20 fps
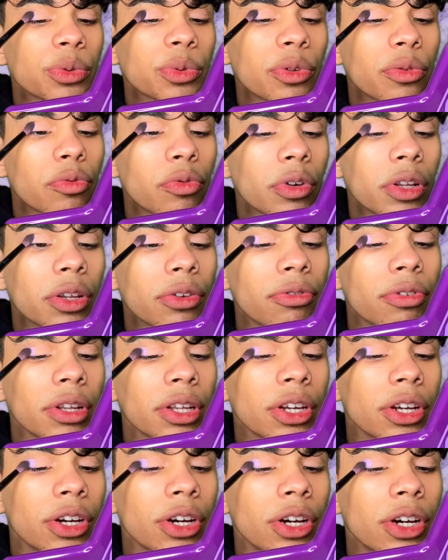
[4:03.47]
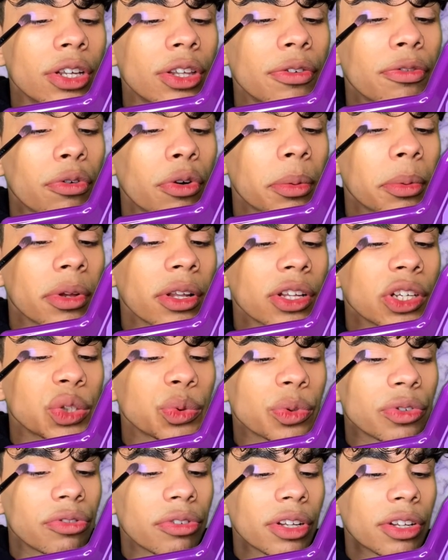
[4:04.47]
were really, really good. The formulas
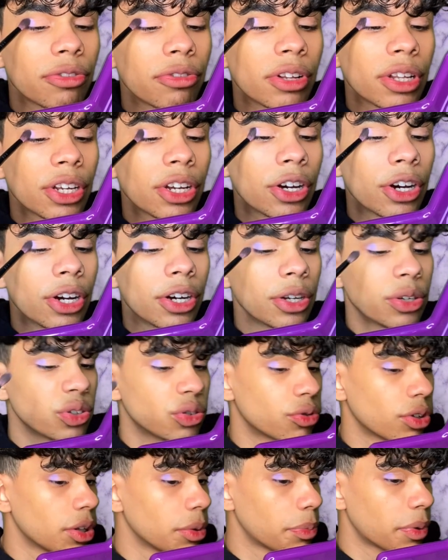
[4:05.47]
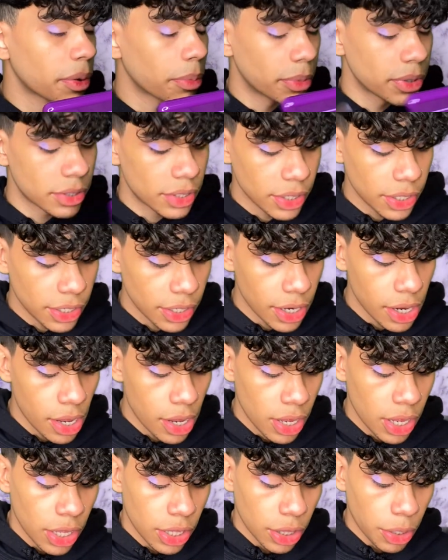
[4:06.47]
were really, really good. It was really pigmented.
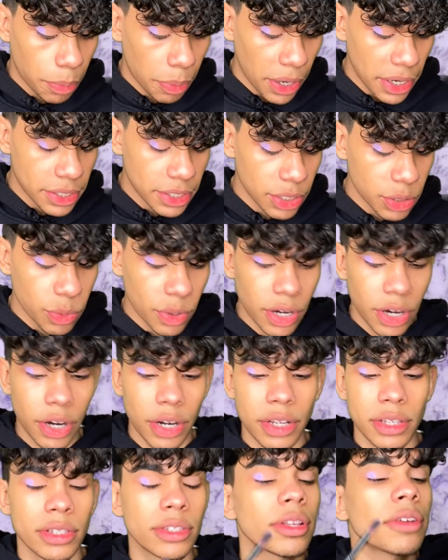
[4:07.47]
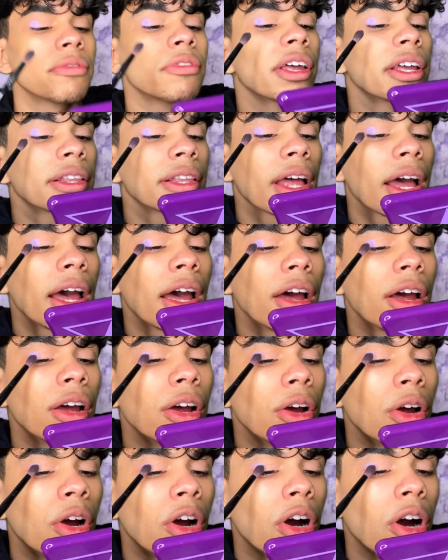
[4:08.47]
The prices were good and stuff like that.
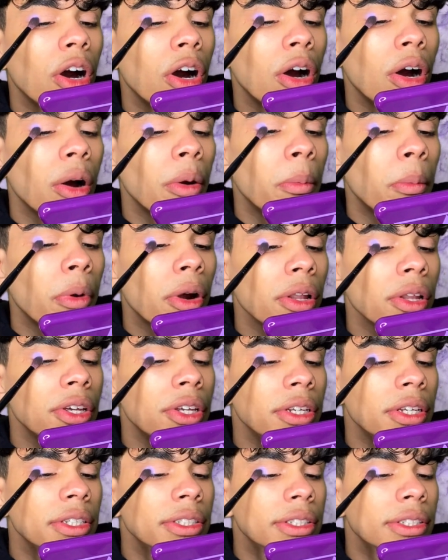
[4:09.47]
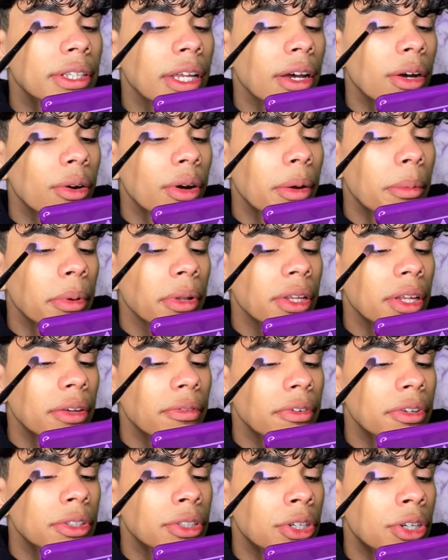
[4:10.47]
Marlena Stell, I believe
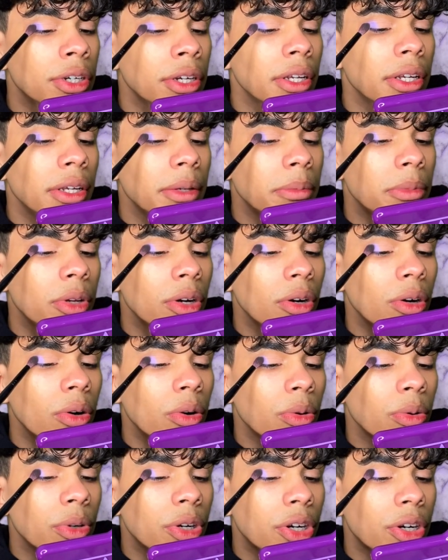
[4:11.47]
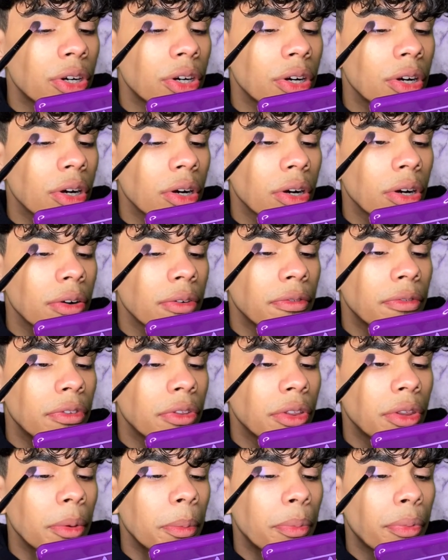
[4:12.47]
is her name, the owner of
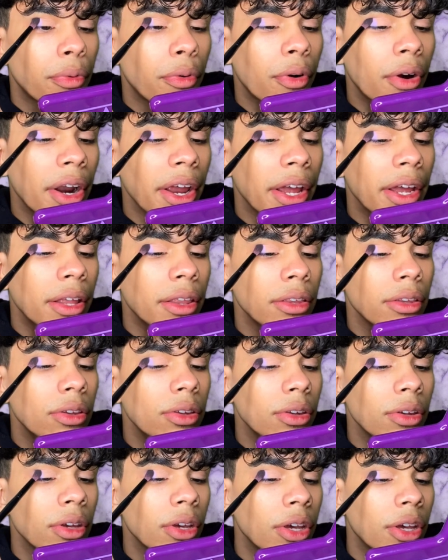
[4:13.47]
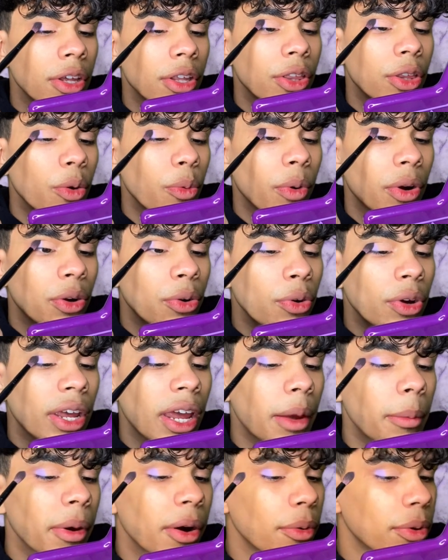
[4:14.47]
the brand, the one who
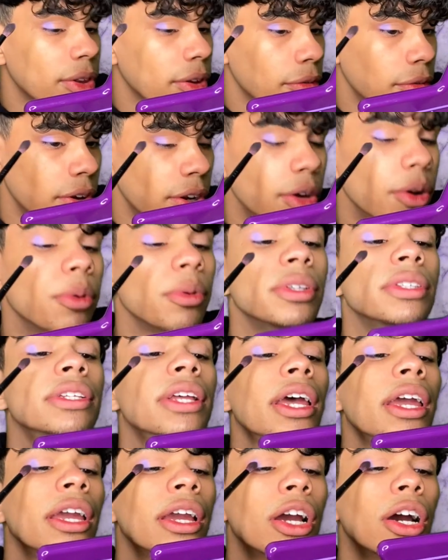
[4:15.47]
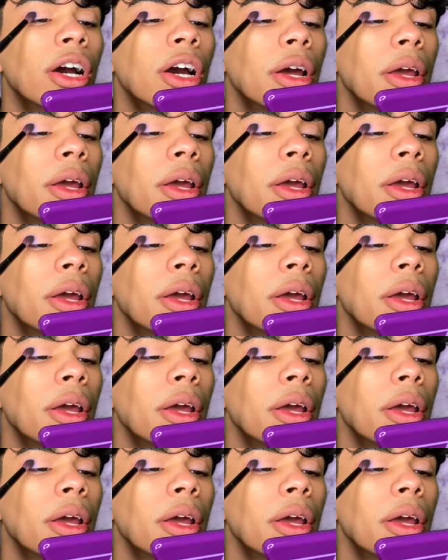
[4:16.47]
came out with the video, was like,